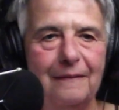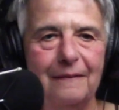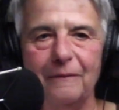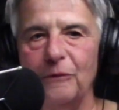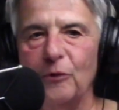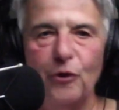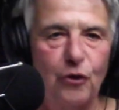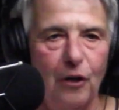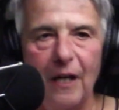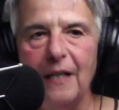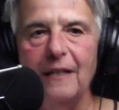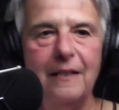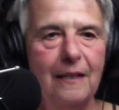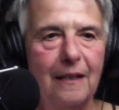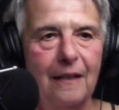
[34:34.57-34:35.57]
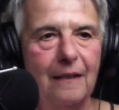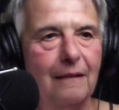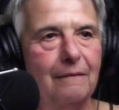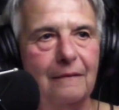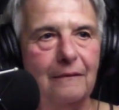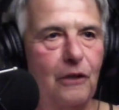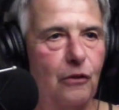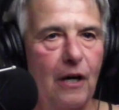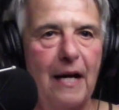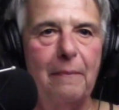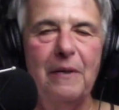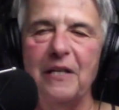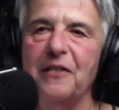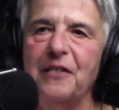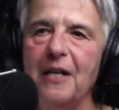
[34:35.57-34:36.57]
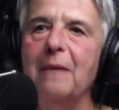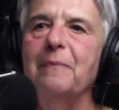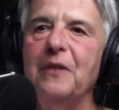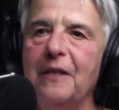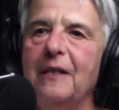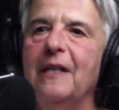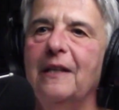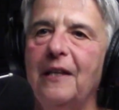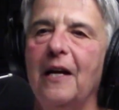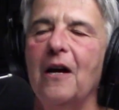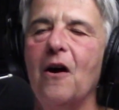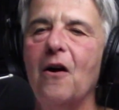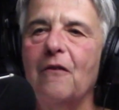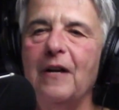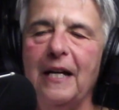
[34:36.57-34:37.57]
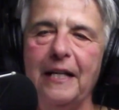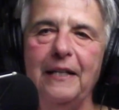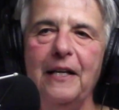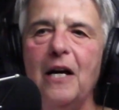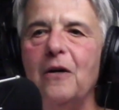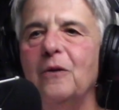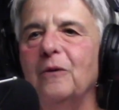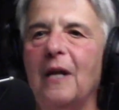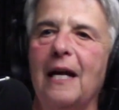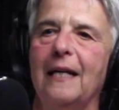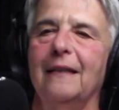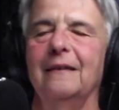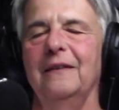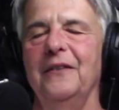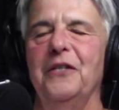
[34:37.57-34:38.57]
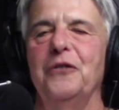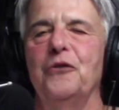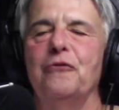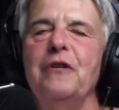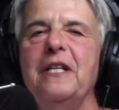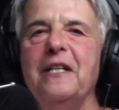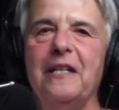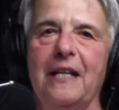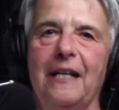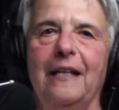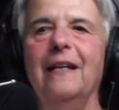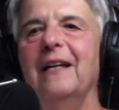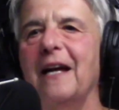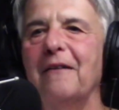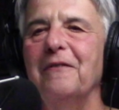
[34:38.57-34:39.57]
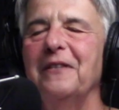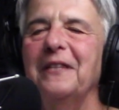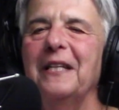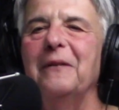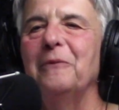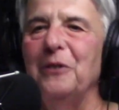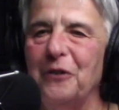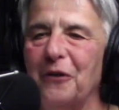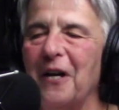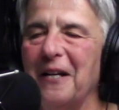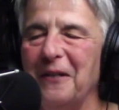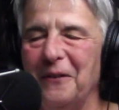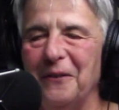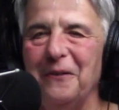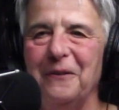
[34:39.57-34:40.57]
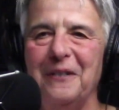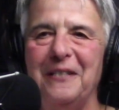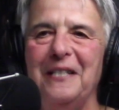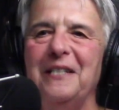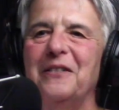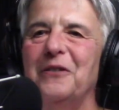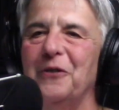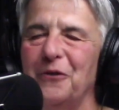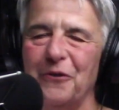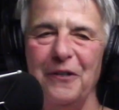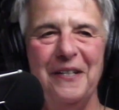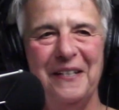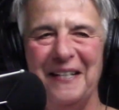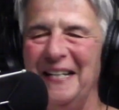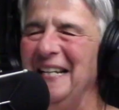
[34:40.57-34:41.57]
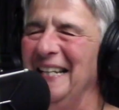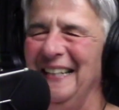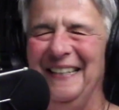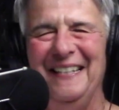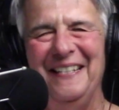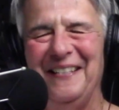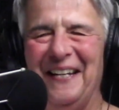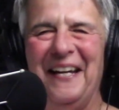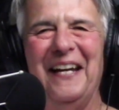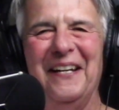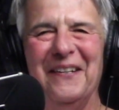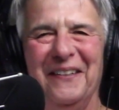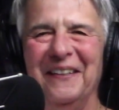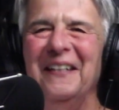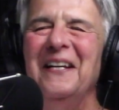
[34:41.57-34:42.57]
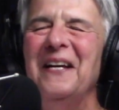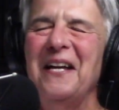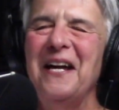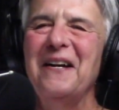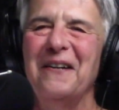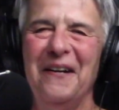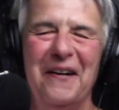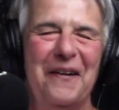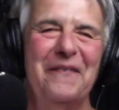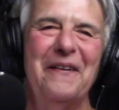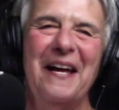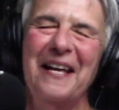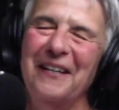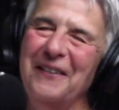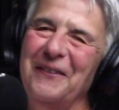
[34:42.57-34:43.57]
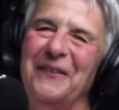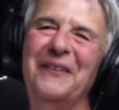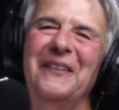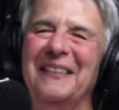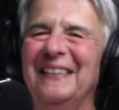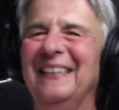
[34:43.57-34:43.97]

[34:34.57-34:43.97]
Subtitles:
we're trying to grab at something that they already know, like the Trinity. Everything we try to do to teach the Trinity is heretical.